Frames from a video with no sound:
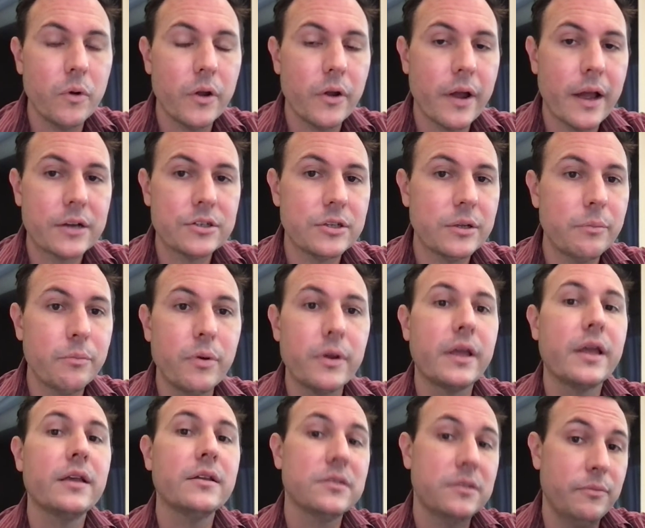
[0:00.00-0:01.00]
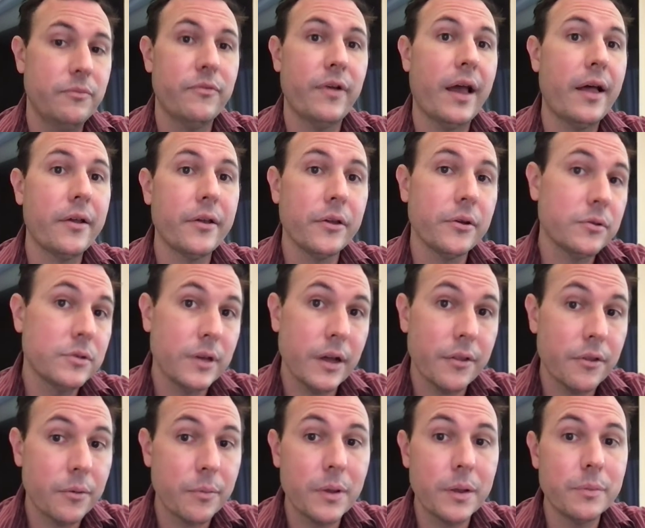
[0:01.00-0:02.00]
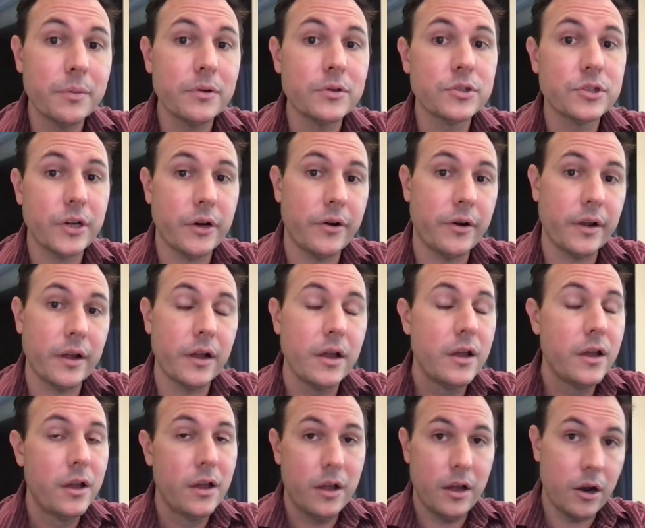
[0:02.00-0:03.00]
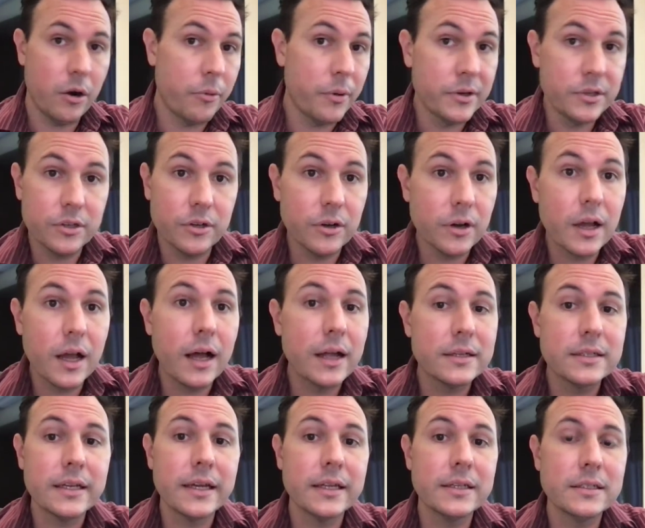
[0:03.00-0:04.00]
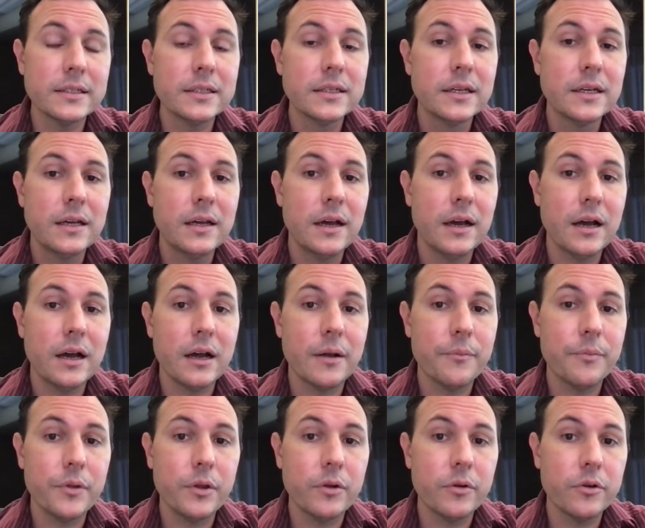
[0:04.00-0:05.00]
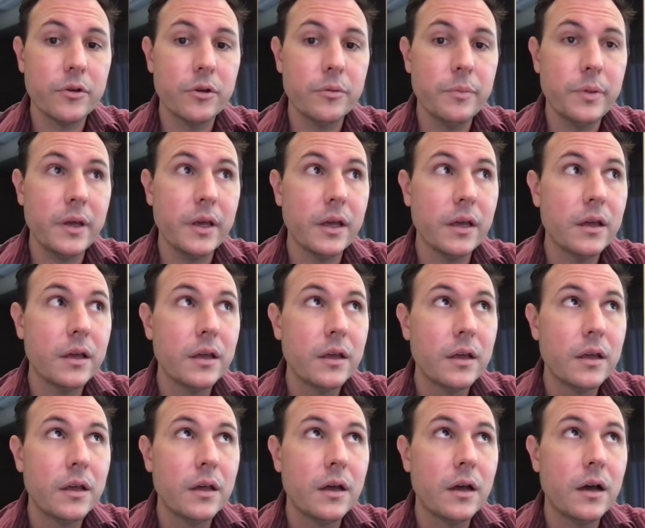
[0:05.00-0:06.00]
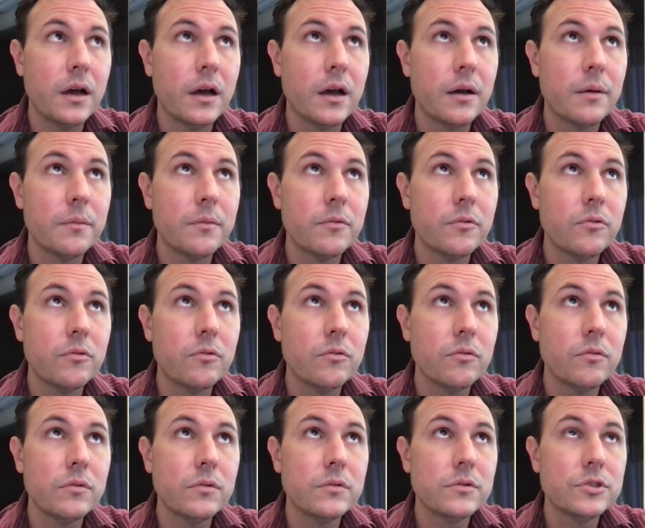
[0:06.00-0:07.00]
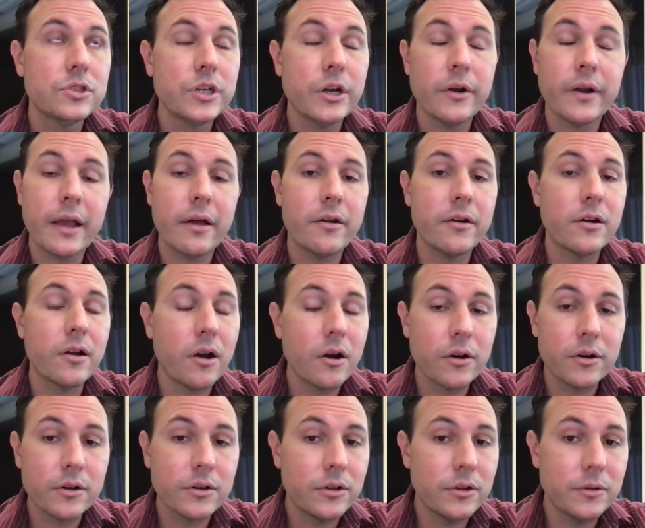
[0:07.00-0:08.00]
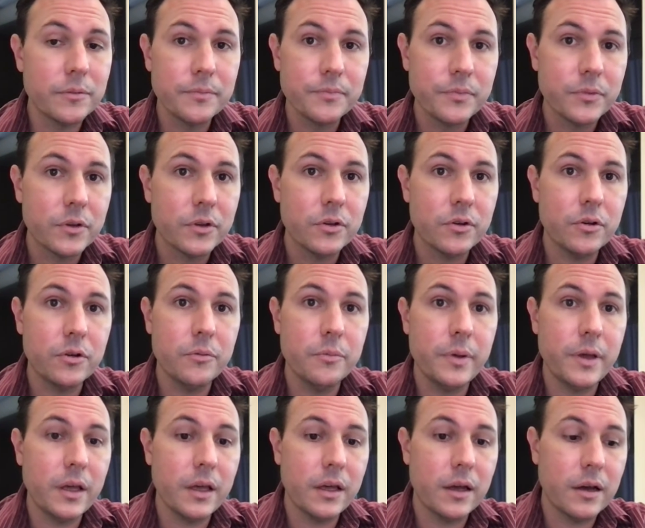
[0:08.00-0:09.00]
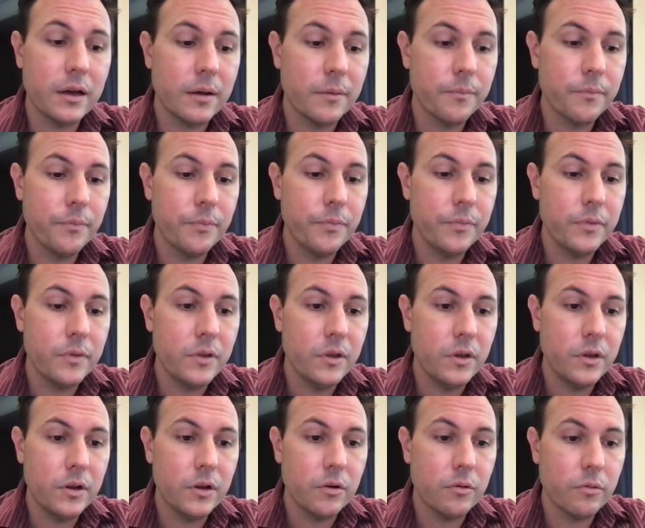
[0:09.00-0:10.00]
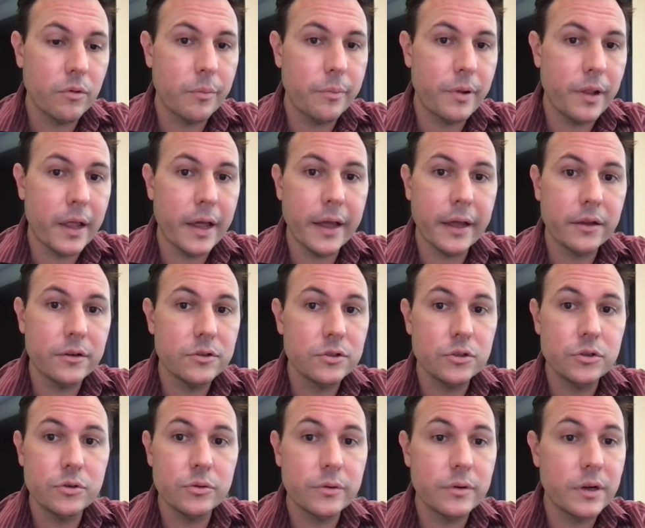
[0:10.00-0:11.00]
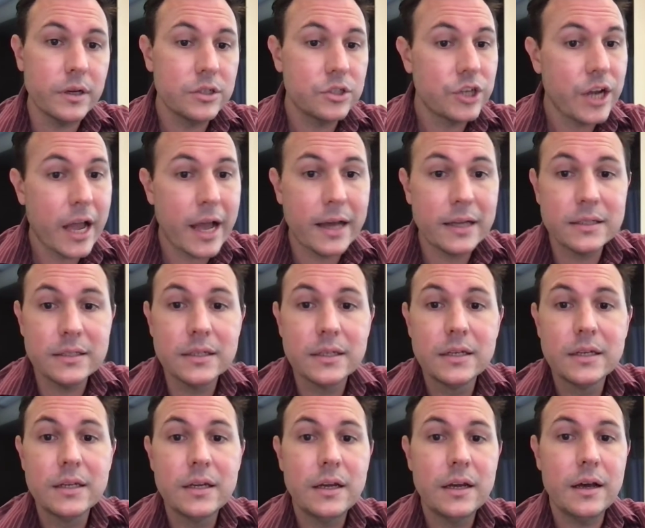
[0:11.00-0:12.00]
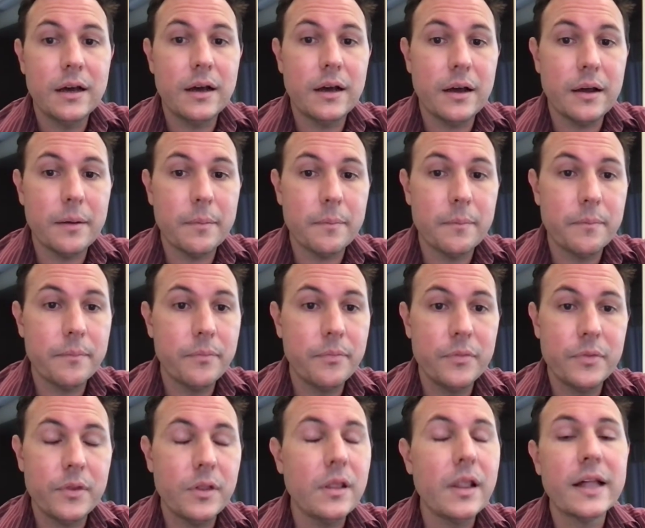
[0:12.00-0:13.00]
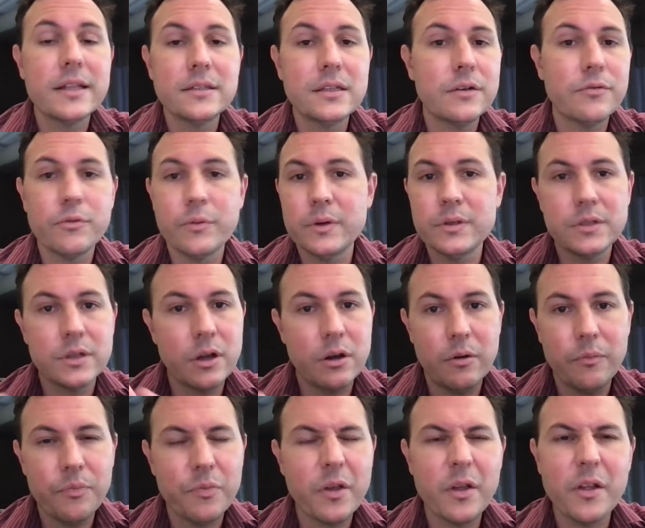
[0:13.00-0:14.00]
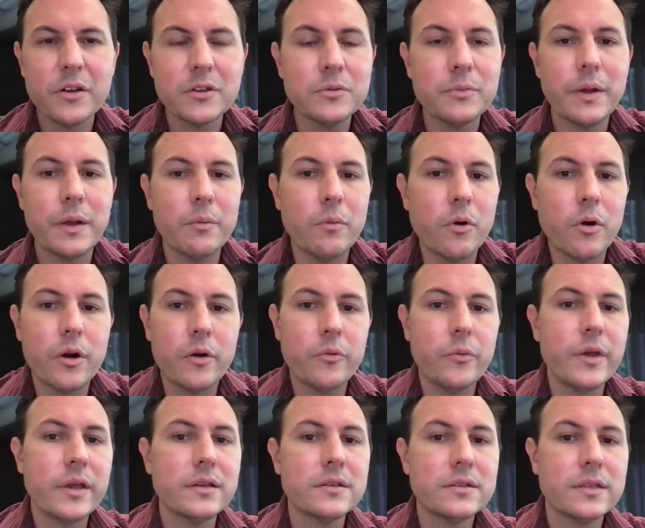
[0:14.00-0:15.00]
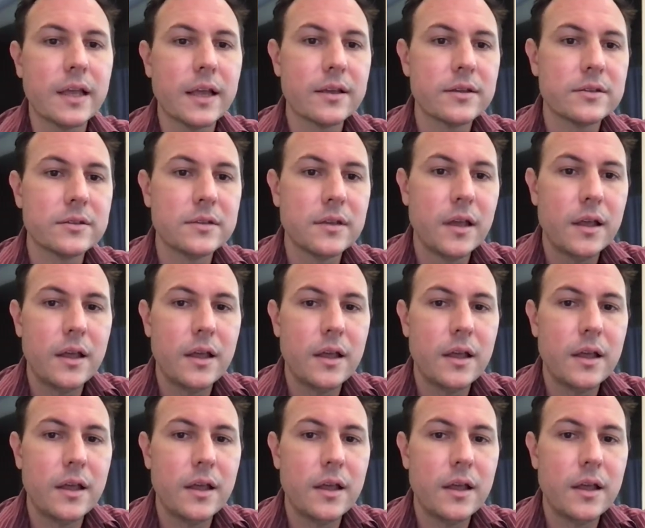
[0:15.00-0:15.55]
you're actually bringing some value to other people, sharing original content. Could be sharing out an article, could be, replying to a chat. Lots of different ways to go. I'll explain more in week 6.